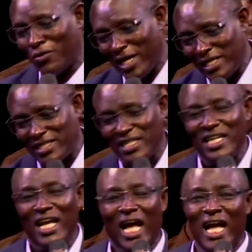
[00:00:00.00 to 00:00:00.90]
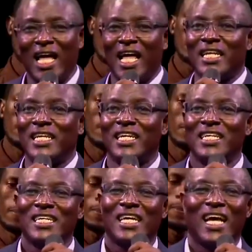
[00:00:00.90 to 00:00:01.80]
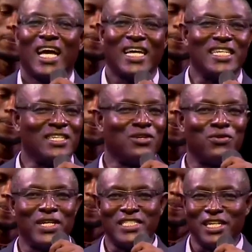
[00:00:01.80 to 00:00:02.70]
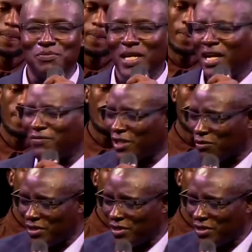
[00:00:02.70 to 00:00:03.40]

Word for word: I went and and he greeted me. And after